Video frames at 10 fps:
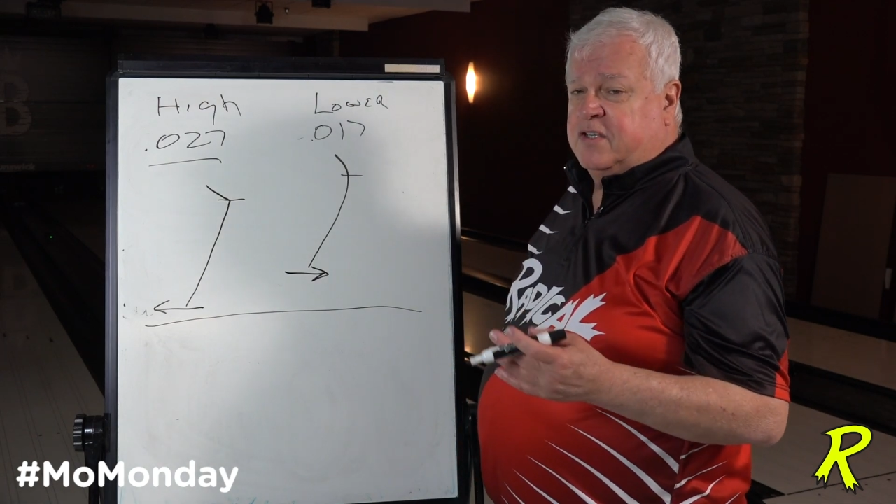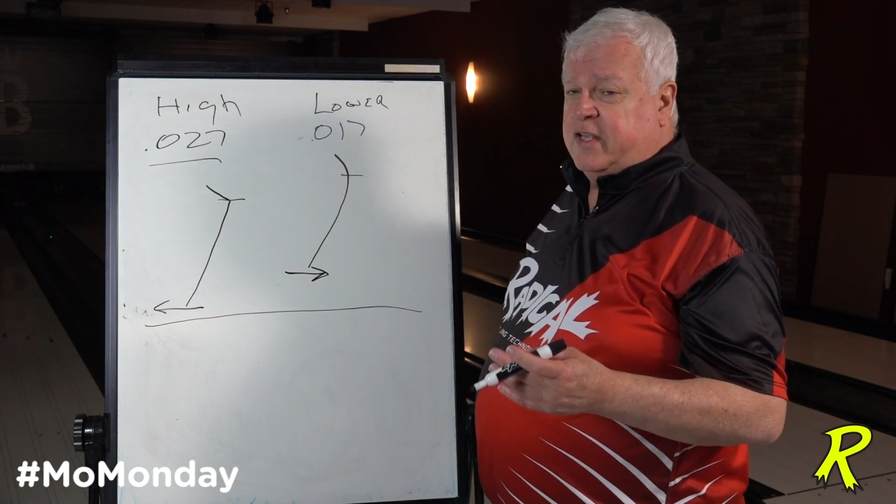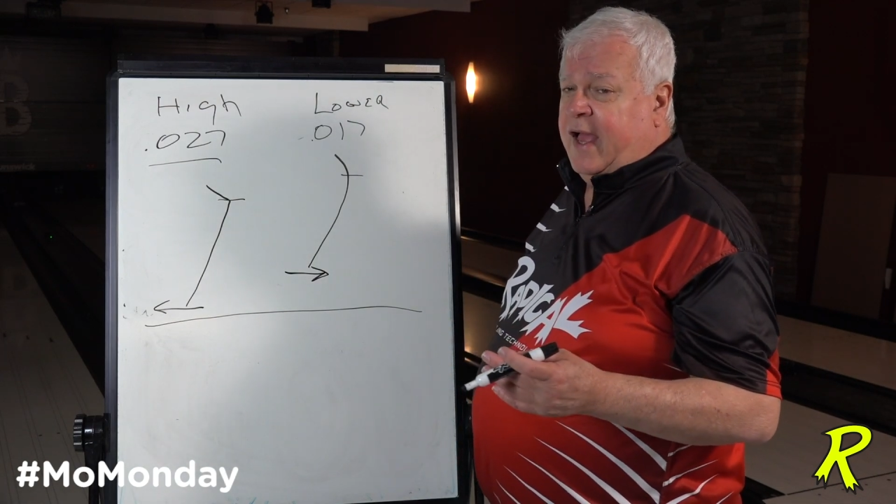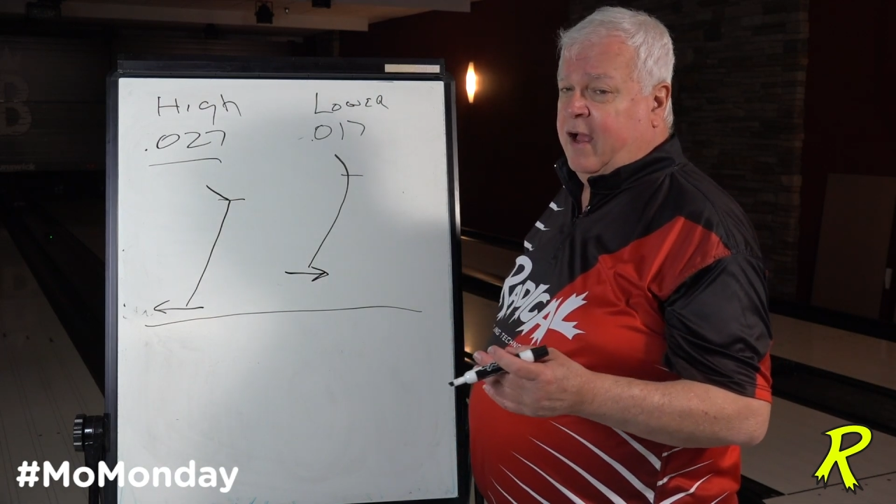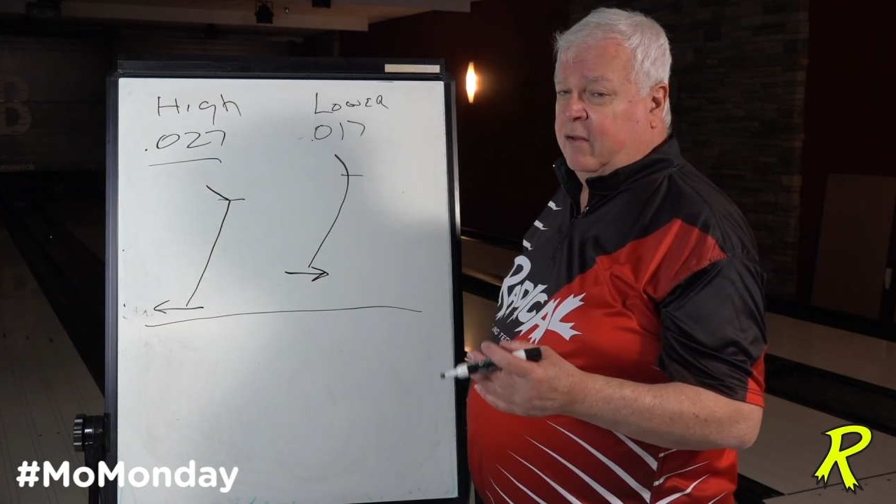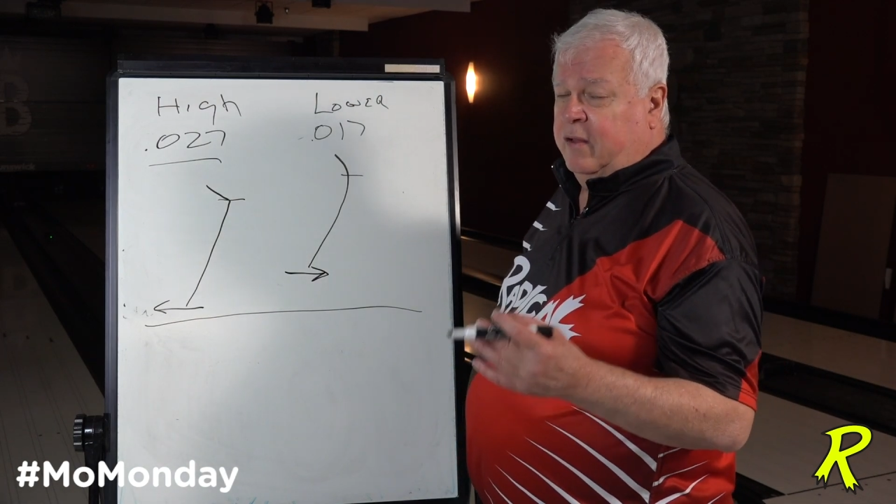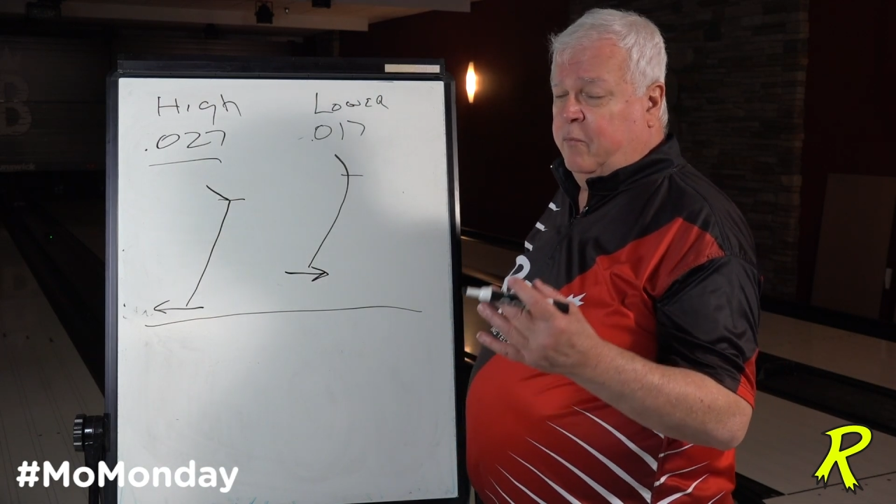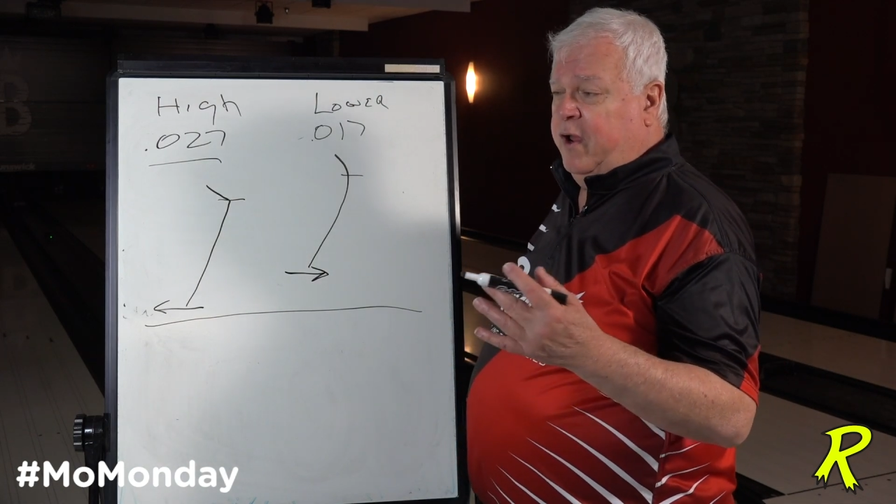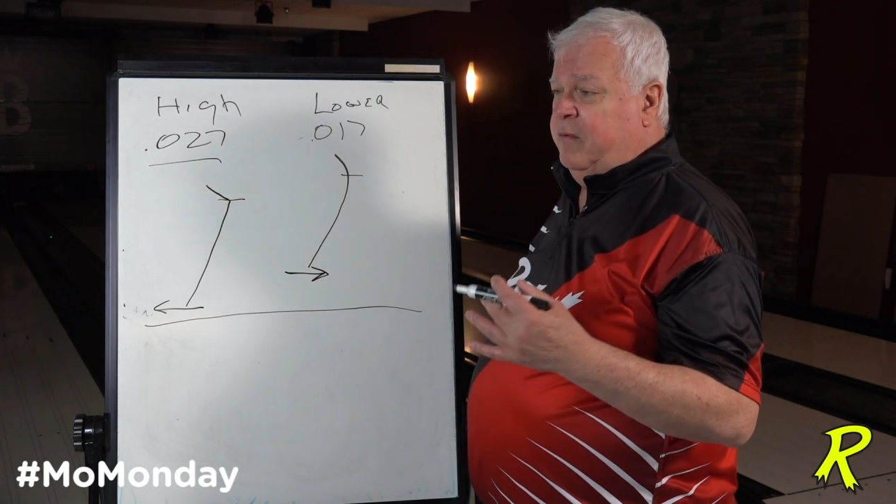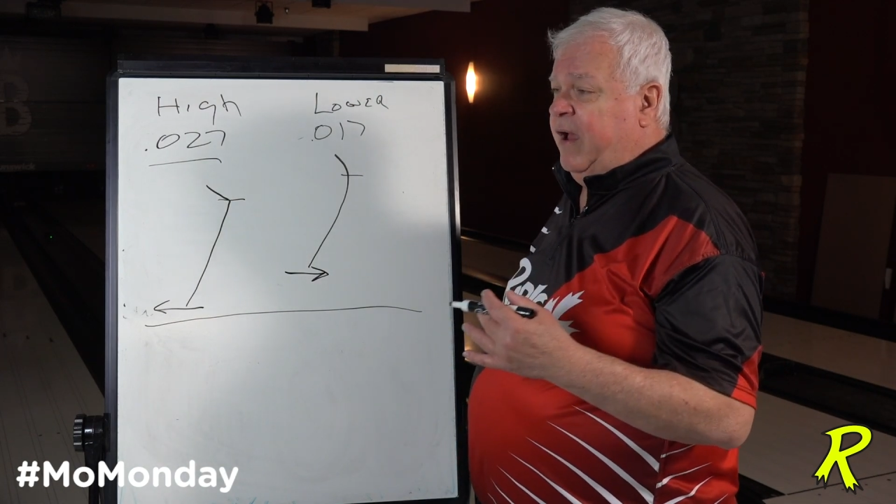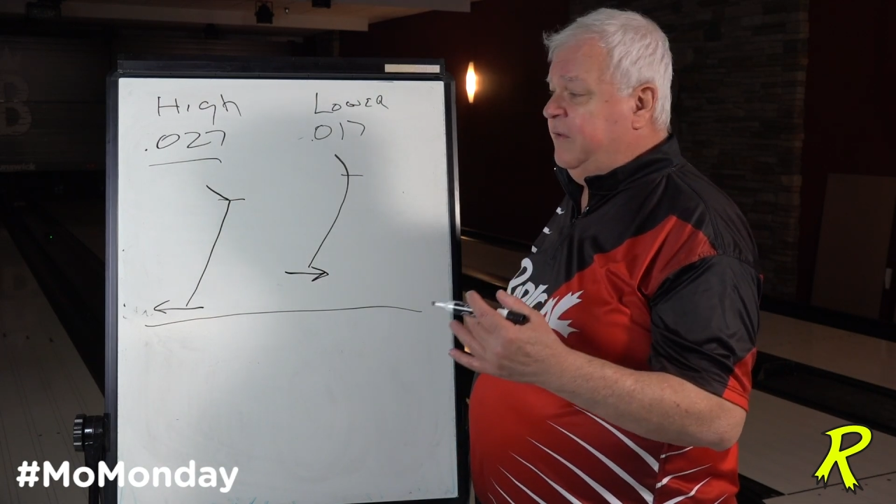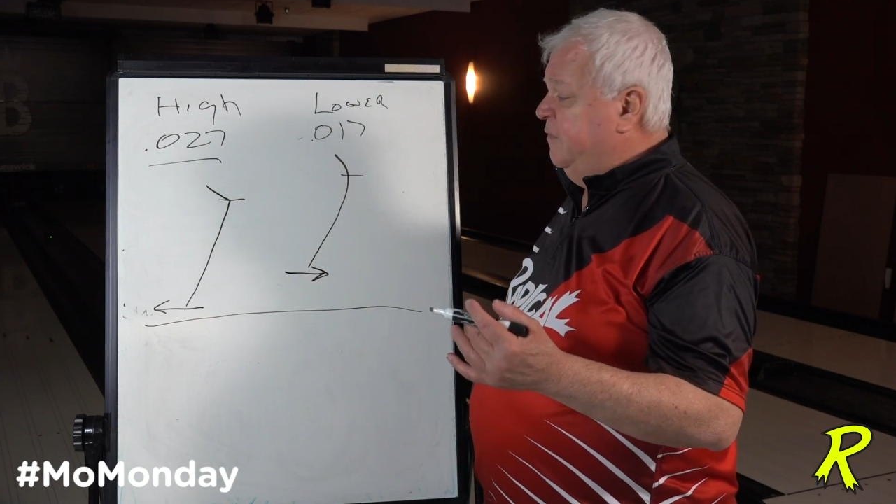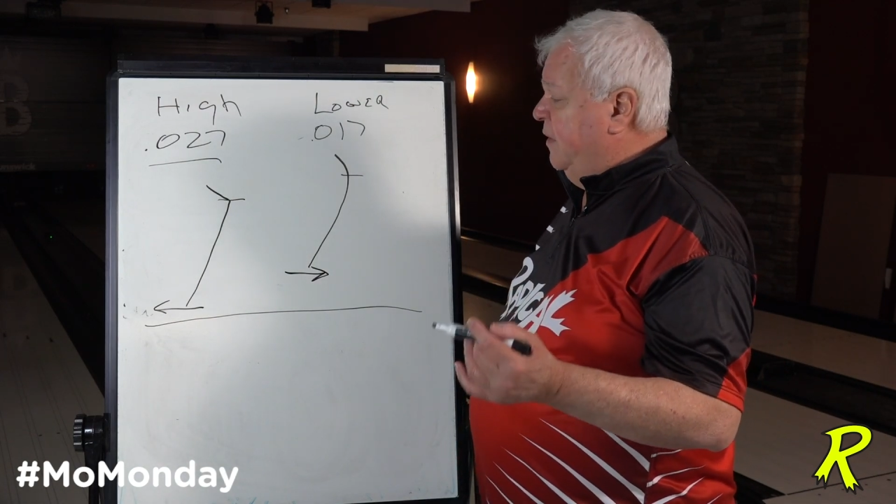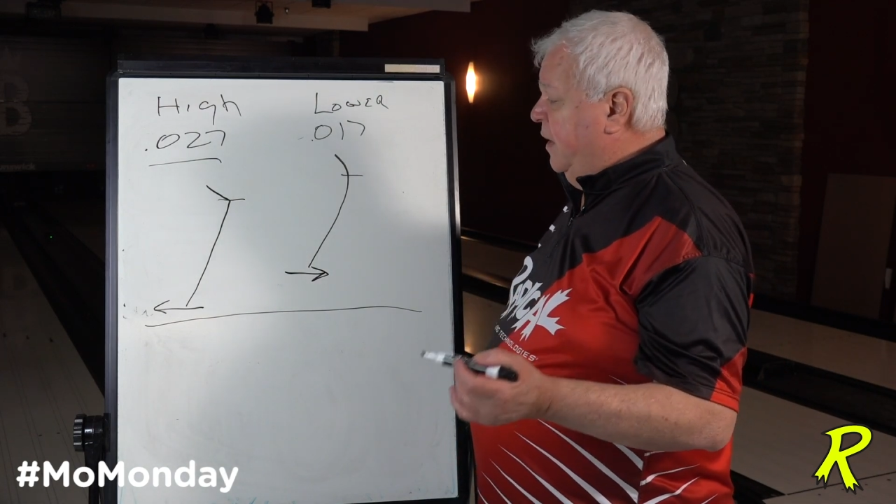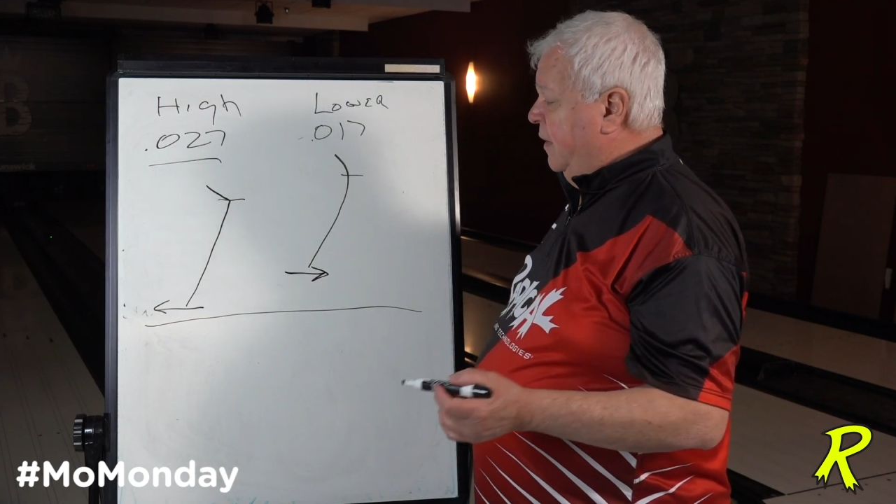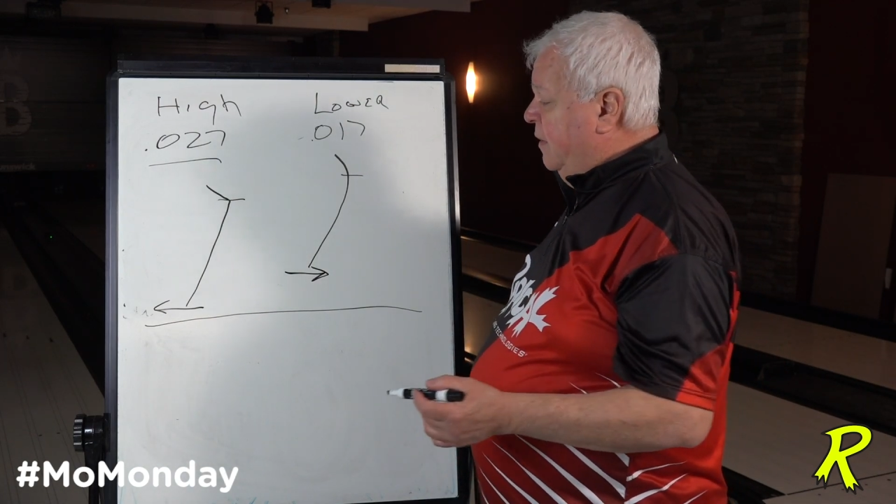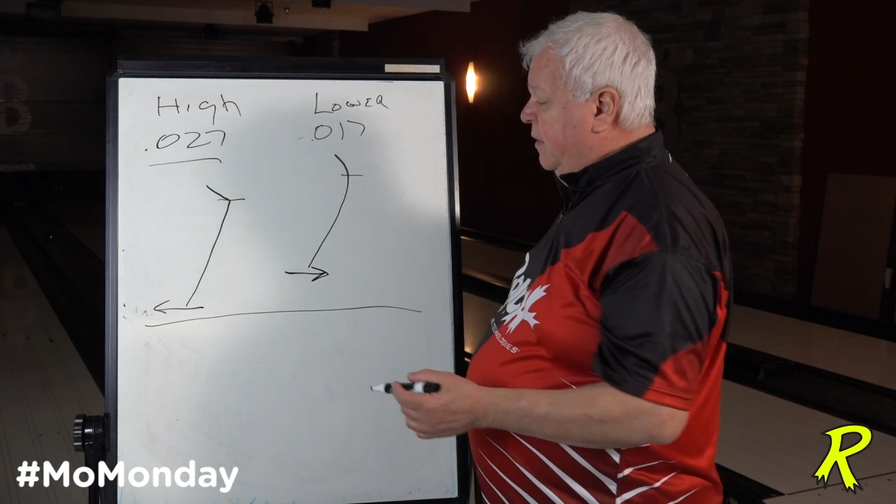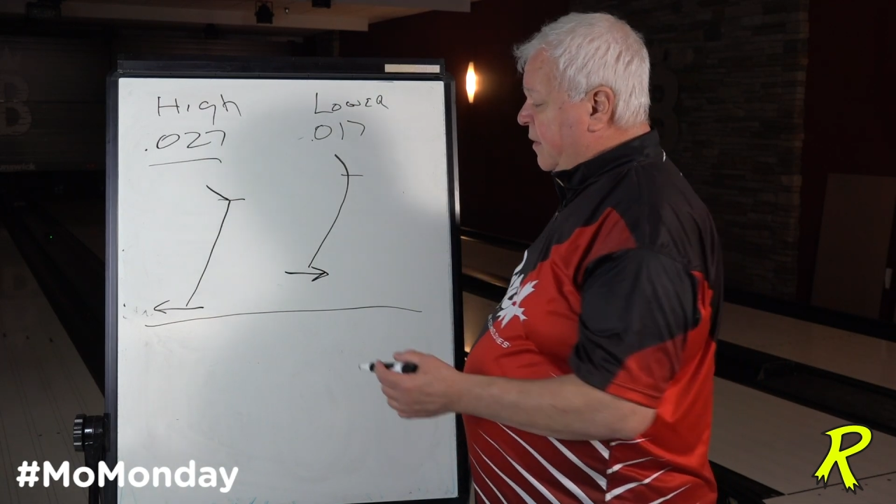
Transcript: style and where you might fit in.